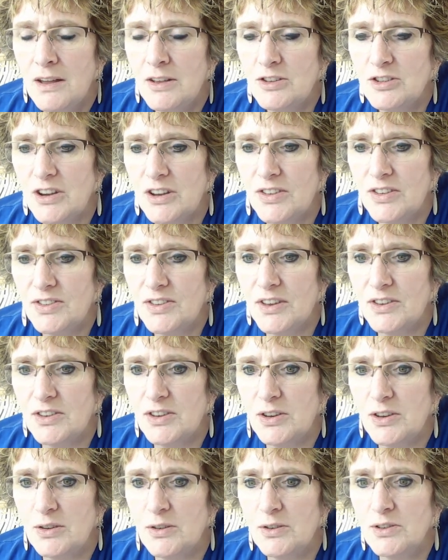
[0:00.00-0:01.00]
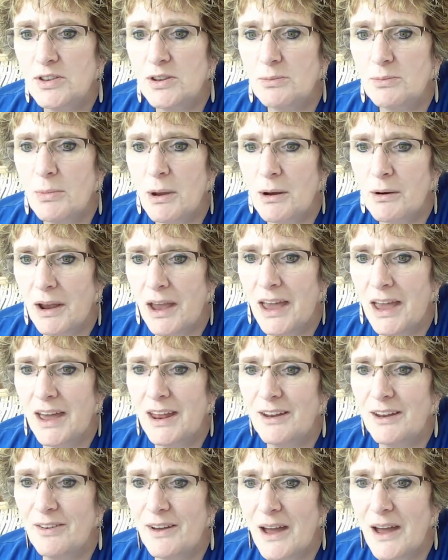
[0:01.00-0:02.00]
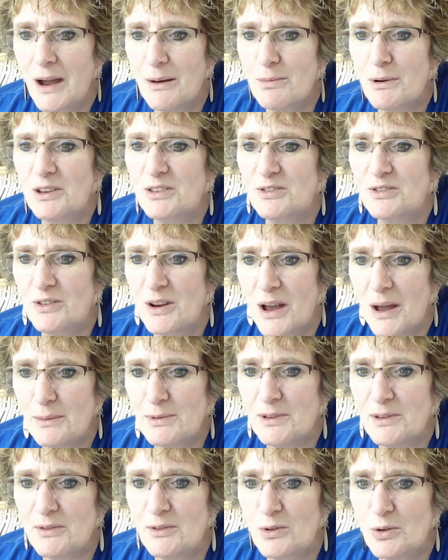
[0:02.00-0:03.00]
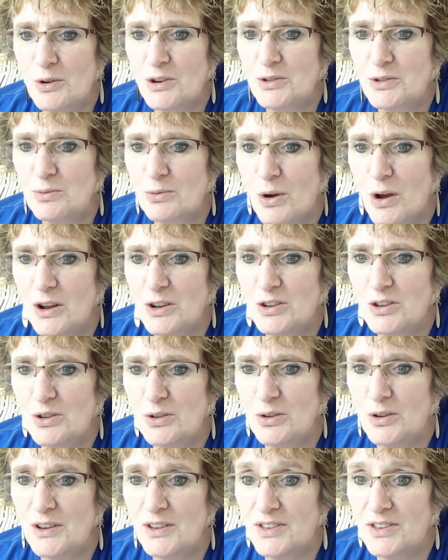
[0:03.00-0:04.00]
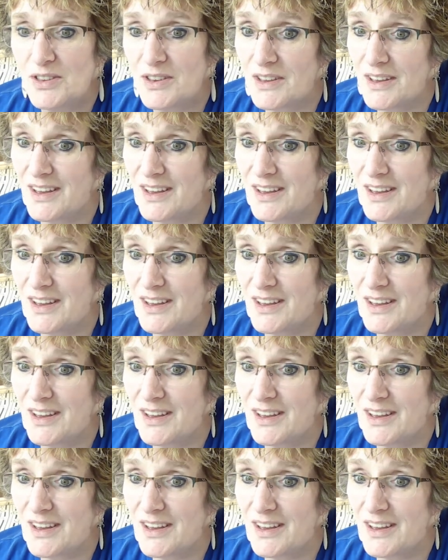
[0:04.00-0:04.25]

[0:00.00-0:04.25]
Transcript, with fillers: Jean says used American fabric scraps, of course, wrong choice